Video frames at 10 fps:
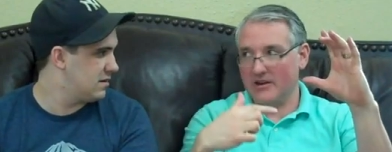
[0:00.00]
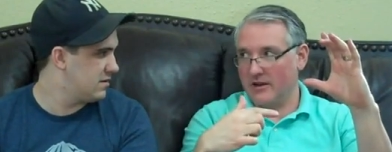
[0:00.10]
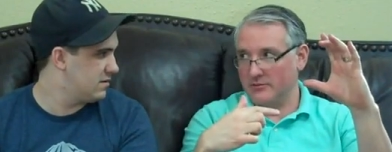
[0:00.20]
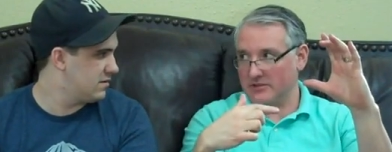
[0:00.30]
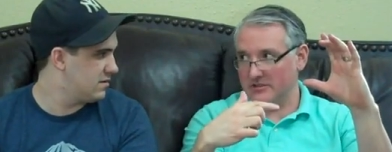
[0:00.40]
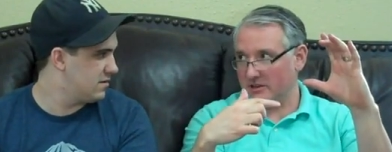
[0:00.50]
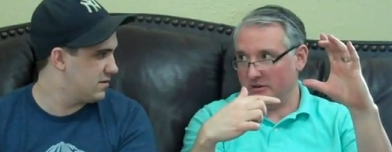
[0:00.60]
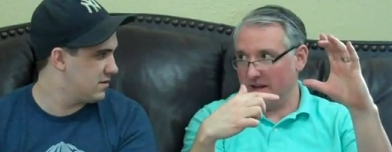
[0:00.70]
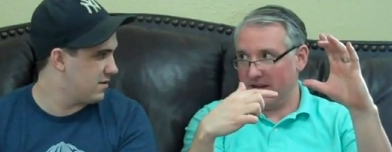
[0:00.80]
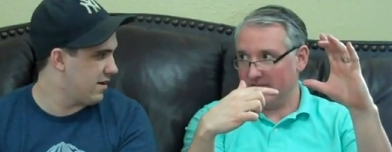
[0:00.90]
Speaker 1: ten options. You
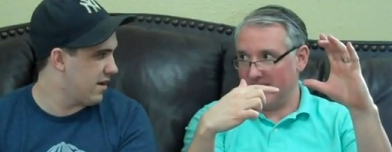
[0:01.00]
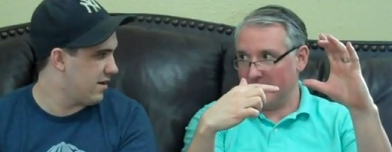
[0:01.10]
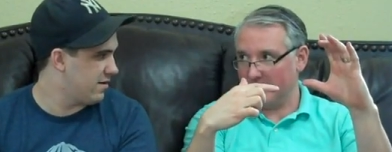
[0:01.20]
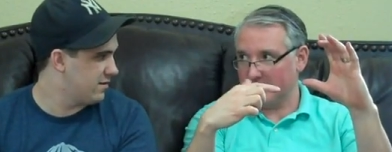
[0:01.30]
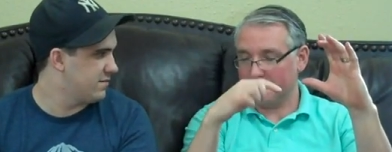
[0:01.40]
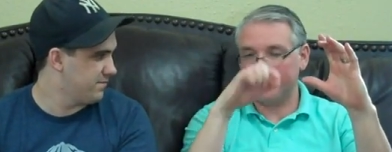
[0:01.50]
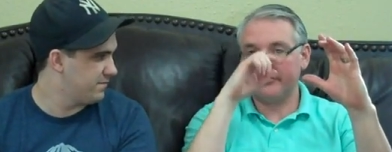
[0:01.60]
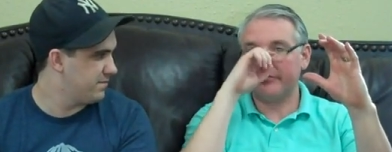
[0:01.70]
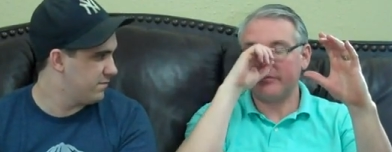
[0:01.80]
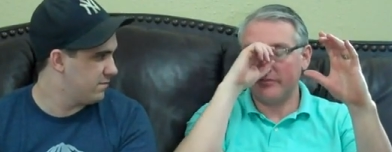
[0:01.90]
don't have yeah. that,
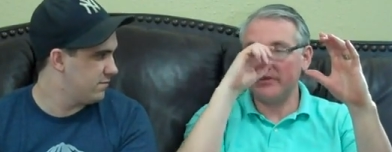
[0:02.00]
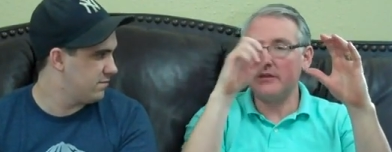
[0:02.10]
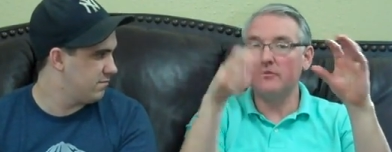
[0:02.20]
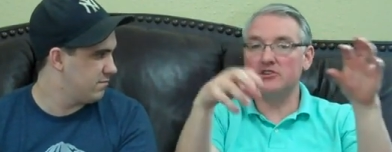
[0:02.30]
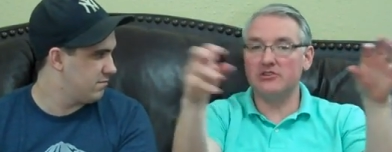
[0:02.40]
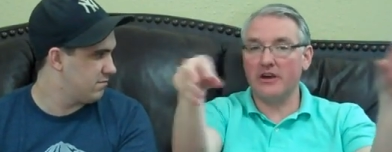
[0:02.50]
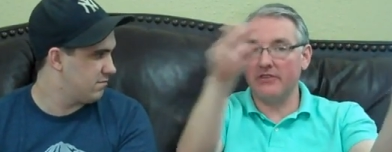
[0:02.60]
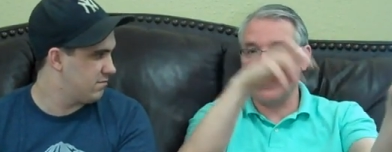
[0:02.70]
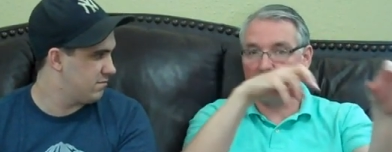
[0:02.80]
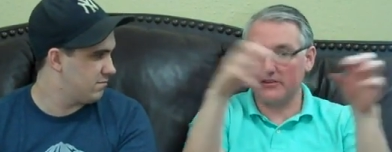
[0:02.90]
but you do
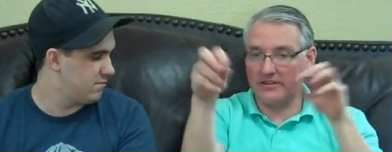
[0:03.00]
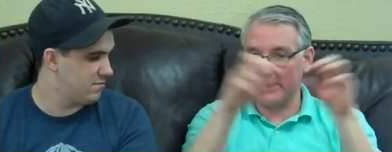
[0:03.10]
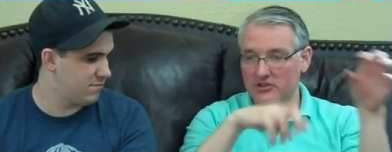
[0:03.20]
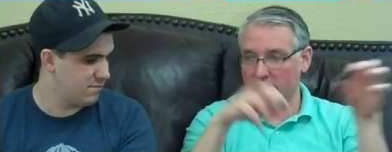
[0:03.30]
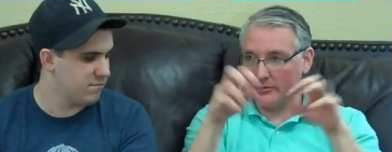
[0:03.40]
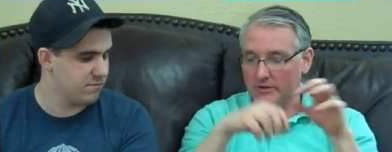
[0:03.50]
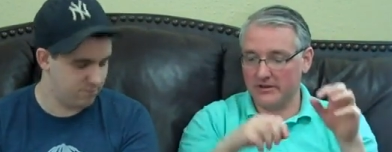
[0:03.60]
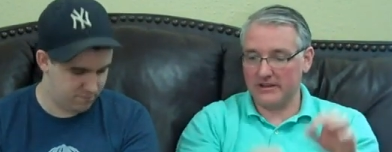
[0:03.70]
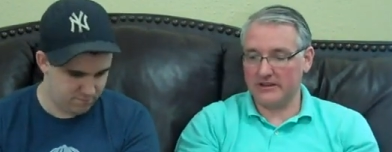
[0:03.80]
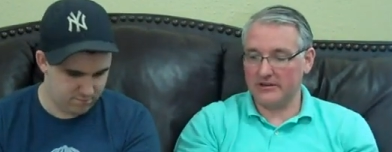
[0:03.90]
have other things you can put
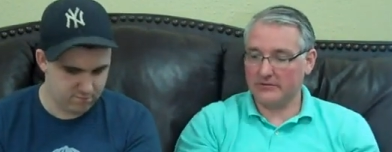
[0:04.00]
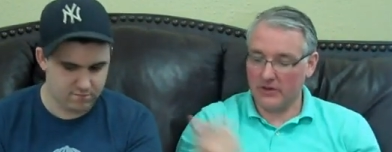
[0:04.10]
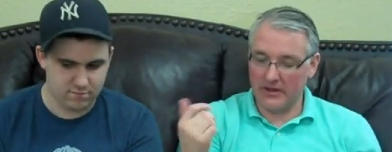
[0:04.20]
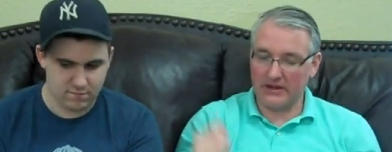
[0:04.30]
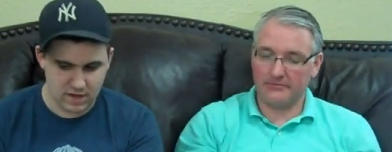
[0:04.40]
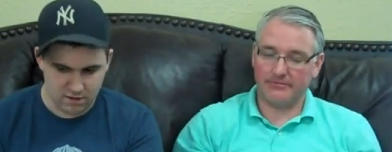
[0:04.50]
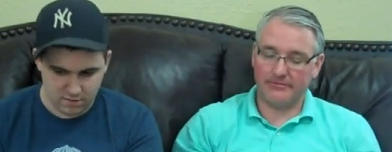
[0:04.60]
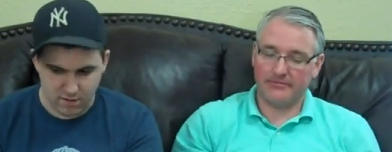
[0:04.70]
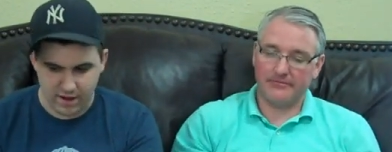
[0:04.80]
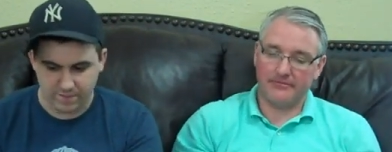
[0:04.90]
in the unit. Go ahead.
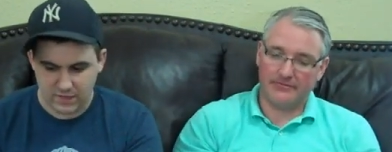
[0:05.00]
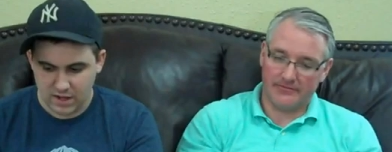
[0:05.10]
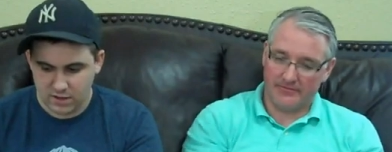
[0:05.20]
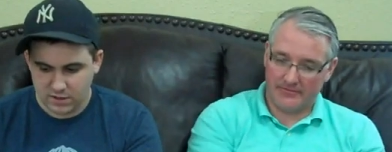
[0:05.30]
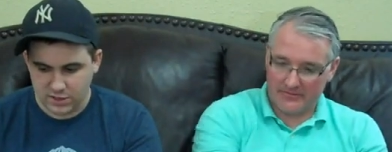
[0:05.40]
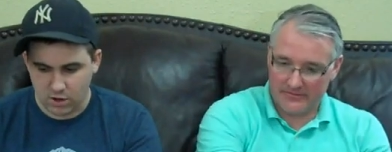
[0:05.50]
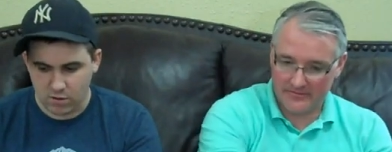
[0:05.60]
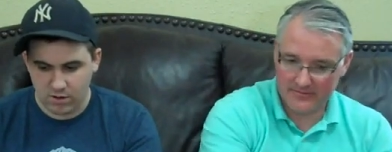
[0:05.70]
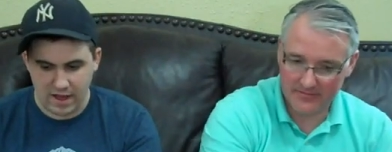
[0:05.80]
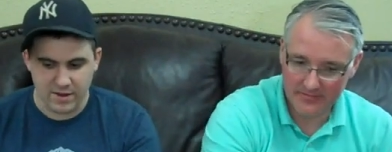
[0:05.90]
Speaker 2: Right.
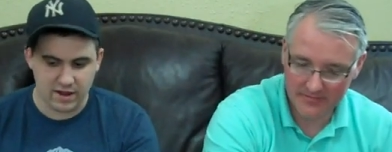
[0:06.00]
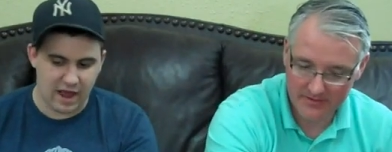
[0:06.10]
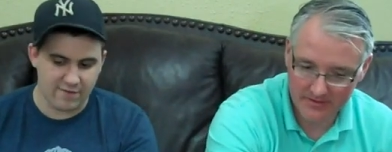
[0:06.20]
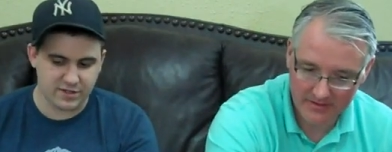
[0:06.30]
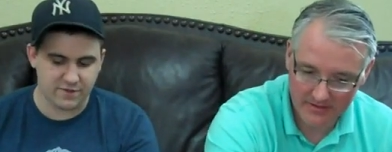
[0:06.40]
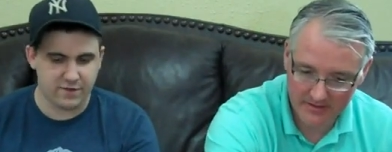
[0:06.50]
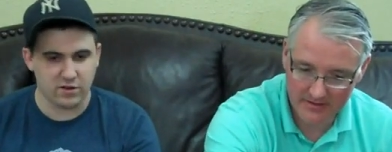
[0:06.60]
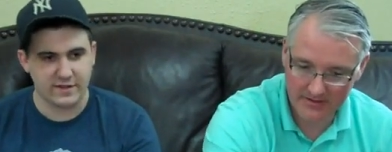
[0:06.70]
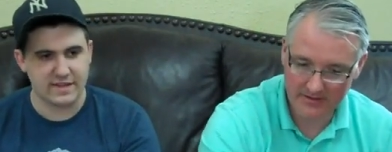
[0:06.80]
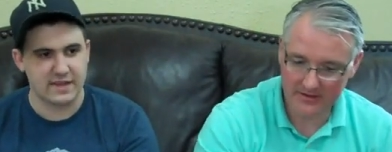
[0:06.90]
So I mean, obviously,
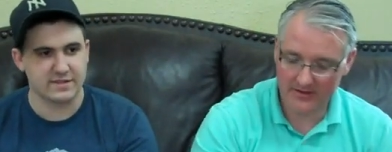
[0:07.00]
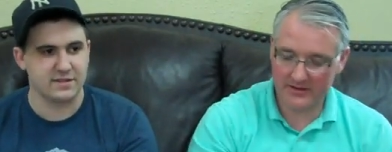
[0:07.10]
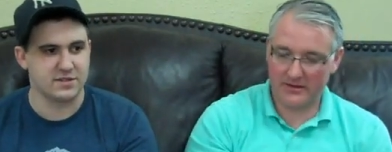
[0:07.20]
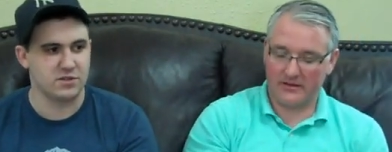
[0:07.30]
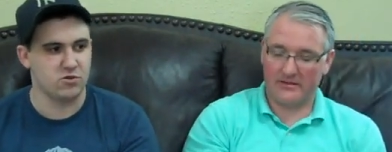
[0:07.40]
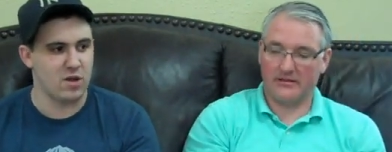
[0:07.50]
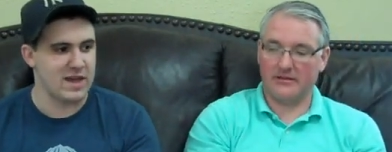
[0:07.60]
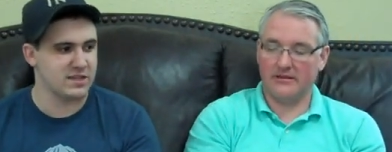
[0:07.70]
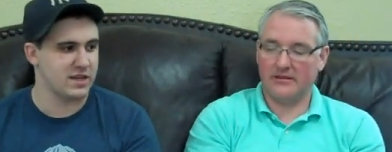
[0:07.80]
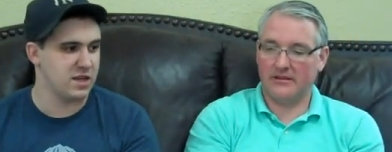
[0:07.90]
fearless has its
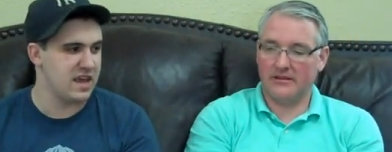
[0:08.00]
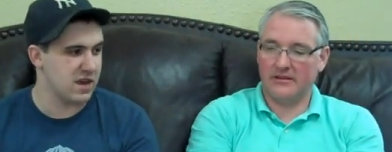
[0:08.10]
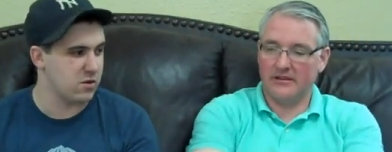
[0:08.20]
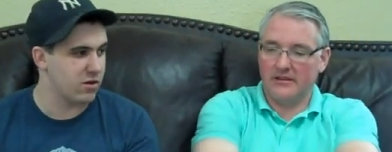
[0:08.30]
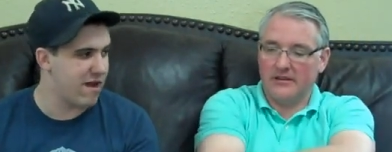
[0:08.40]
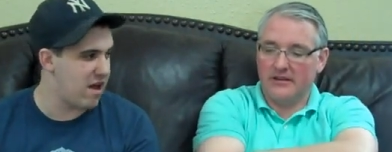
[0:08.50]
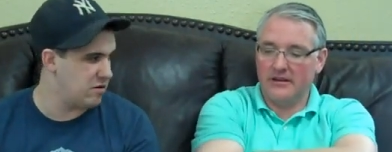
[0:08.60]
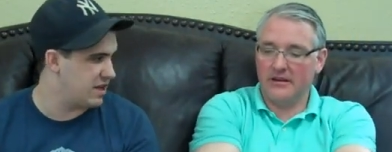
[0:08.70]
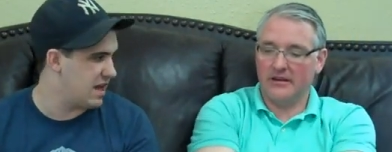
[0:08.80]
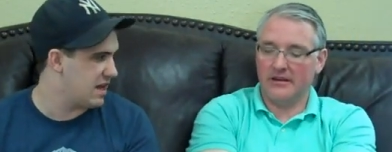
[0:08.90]
drawbacks. Like you can't go to
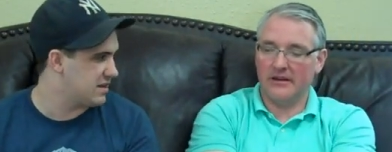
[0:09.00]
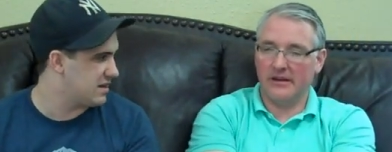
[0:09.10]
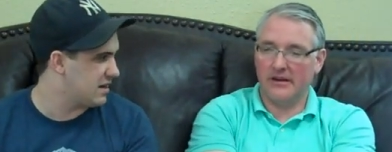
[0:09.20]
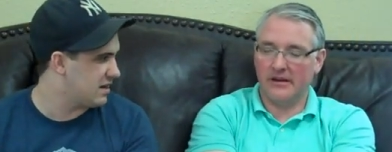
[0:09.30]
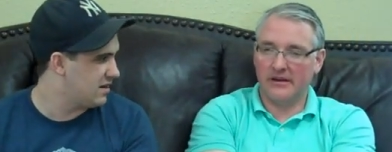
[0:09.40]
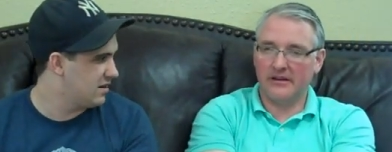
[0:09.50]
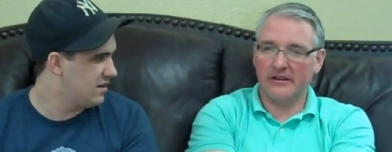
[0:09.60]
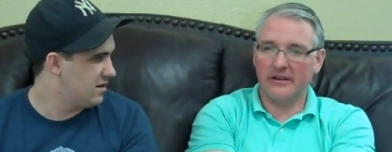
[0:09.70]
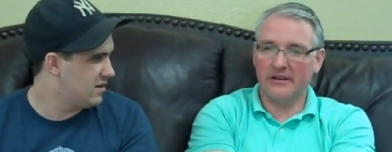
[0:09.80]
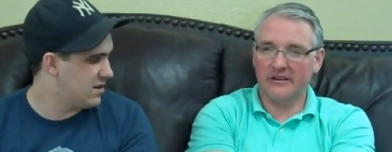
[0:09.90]
ground, you can't, uh,
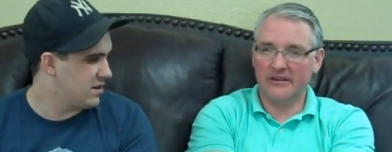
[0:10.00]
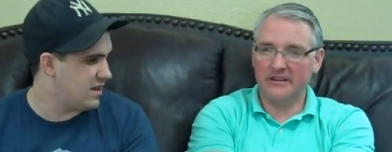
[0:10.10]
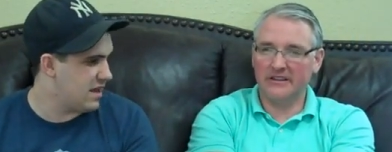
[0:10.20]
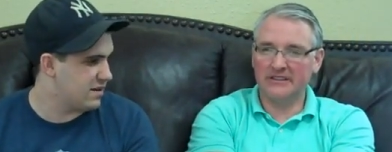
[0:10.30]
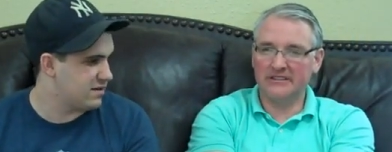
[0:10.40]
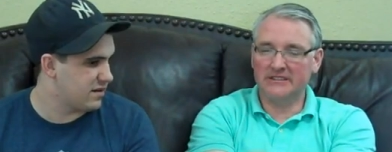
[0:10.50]
you can't